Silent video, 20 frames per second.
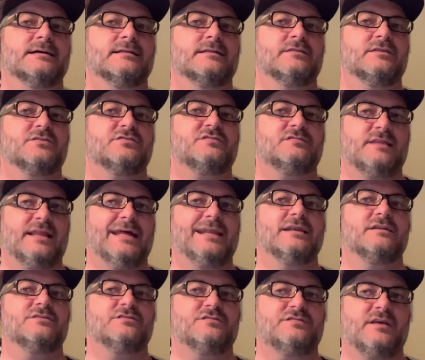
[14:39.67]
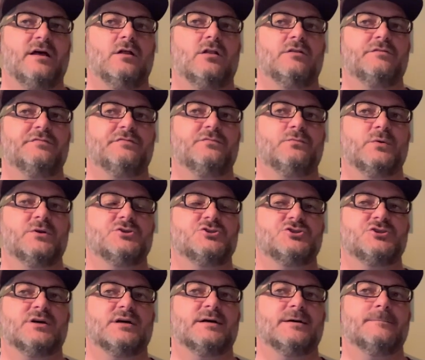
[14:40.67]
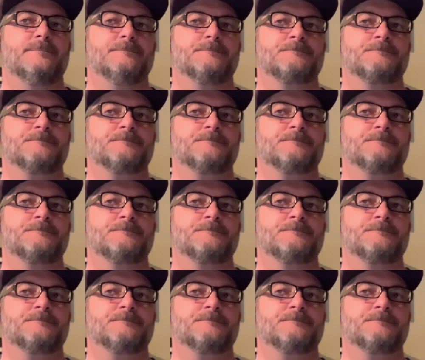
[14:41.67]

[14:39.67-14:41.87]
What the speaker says: The sled itself, which I